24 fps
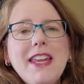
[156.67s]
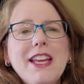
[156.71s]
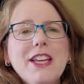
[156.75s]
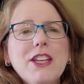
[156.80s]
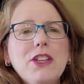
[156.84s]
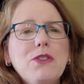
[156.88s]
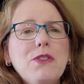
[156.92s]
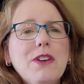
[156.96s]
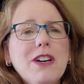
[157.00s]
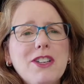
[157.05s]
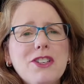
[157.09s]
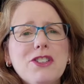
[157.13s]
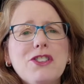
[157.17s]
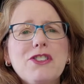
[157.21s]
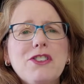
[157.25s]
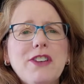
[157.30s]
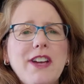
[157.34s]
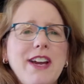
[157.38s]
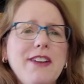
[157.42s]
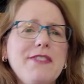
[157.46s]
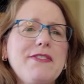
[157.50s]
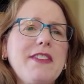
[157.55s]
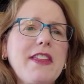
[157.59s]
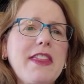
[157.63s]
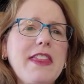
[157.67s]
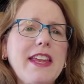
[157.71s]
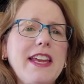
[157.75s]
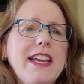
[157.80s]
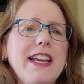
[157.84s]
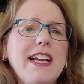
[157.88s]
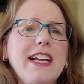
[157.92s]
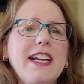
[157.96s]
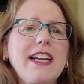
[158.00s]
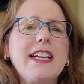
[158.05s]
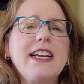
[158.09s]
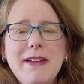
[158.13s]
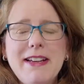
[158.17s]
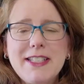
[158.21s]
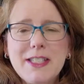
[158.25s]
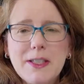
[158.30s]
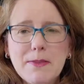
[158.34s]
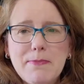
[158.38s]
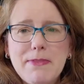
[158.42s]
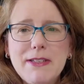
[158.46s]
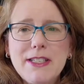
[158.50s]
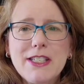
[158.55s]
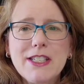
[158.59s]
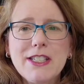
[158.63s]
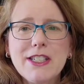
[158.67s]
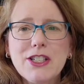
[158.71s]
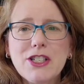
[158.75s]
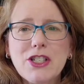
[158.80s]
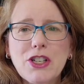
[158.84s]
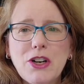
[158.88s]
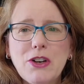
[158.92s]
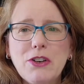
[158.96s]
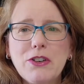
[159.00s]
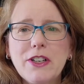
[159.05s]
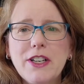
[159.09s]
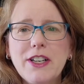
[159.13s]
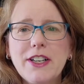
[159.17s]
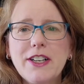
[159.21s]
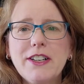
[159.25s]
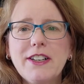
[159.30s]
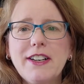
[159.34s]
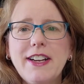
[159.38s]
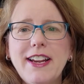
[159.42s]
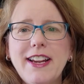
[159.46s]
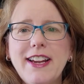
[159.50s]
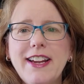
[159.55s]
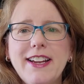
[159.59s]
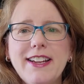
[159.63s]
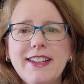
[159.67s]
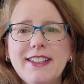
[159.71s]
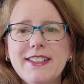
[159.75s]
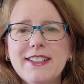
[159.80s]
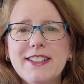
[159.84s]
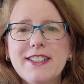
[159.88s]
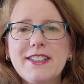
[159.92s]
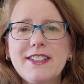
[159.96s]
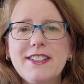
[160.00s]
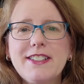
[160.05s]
You also have to think as a business owner, and